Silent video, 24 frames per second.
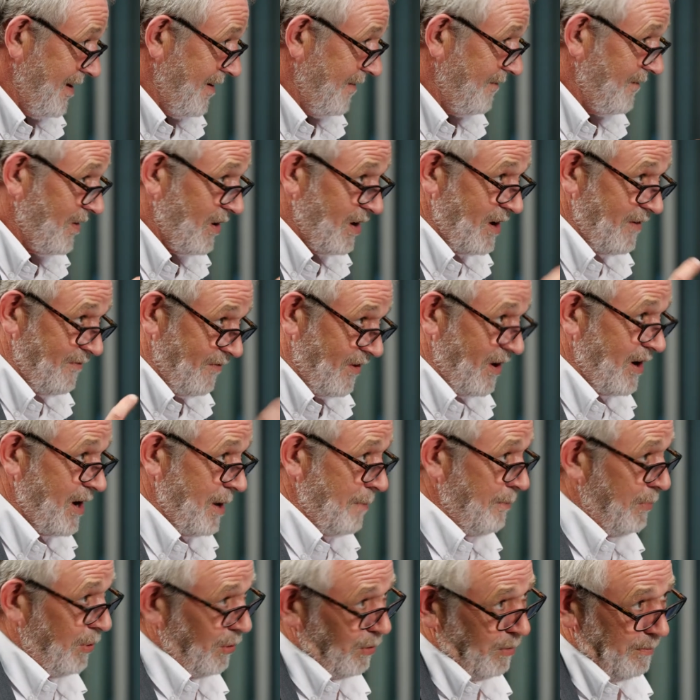a very,
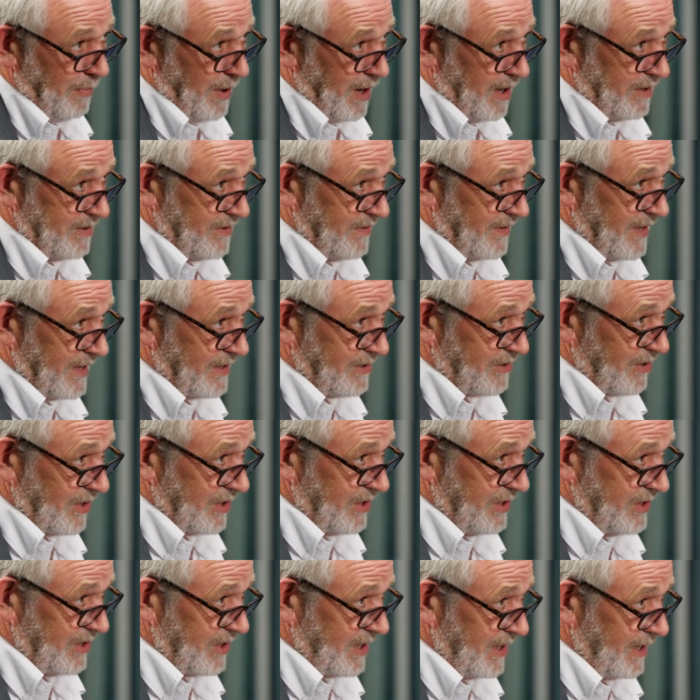very important part of that
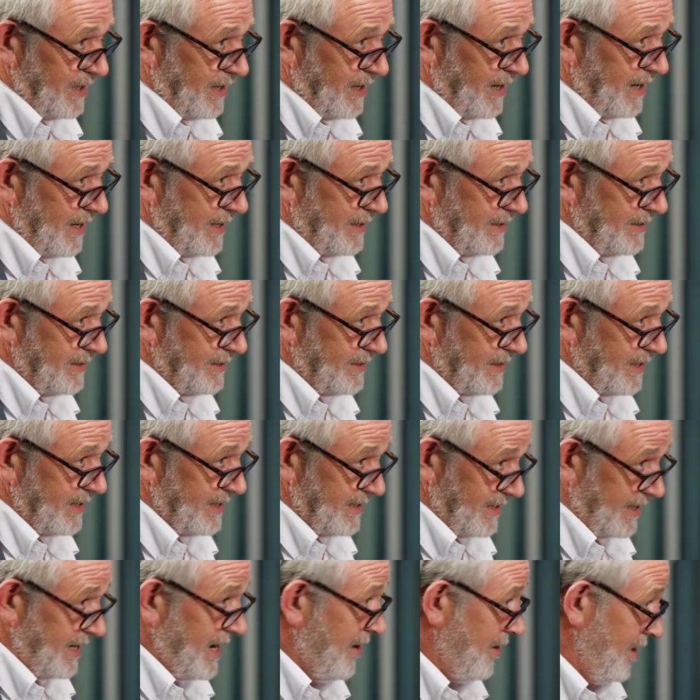strategy, and
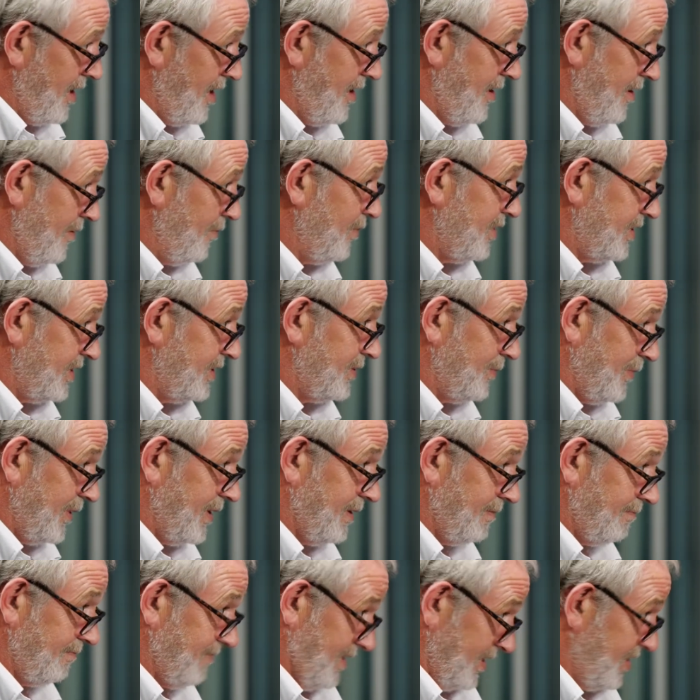it's an area which has
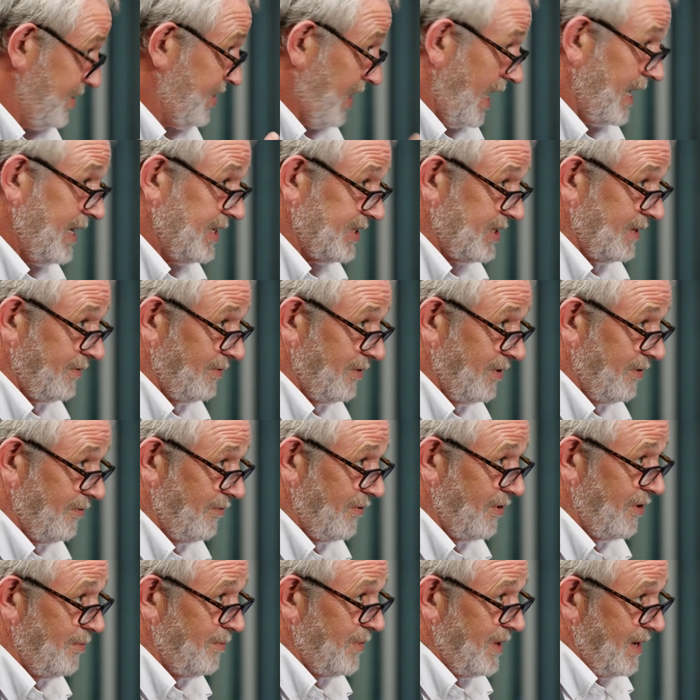been it's challenging for the
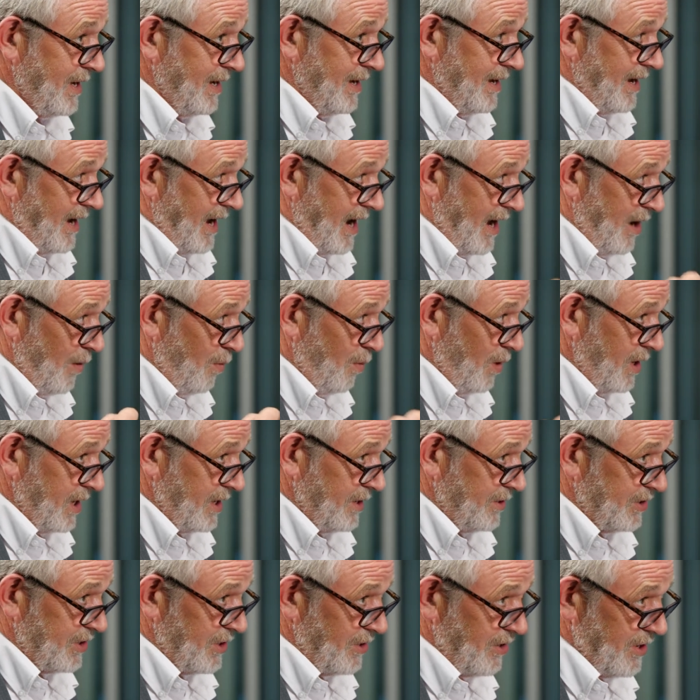firm. How well
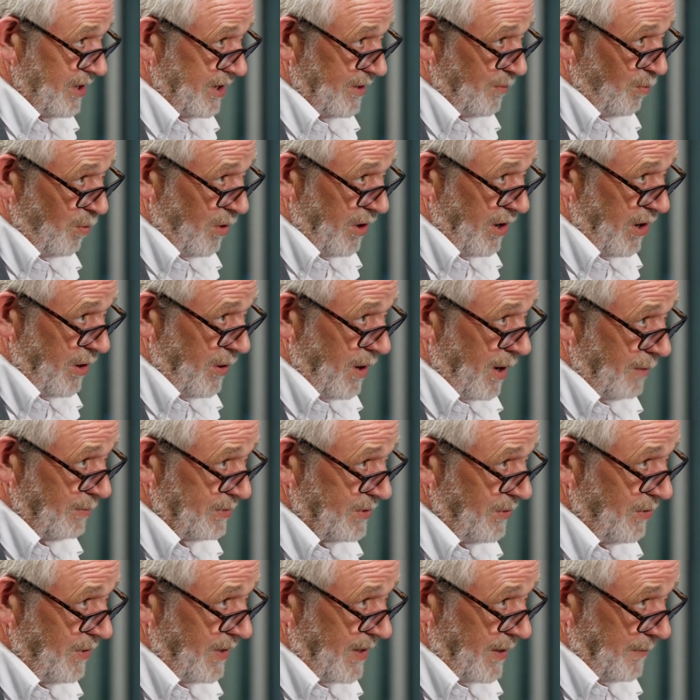are you doing, and where are you
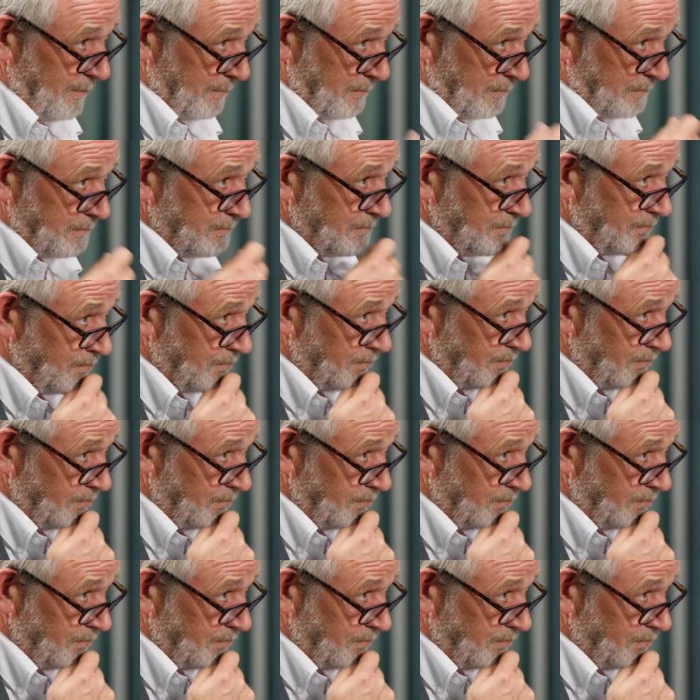up to with it? It's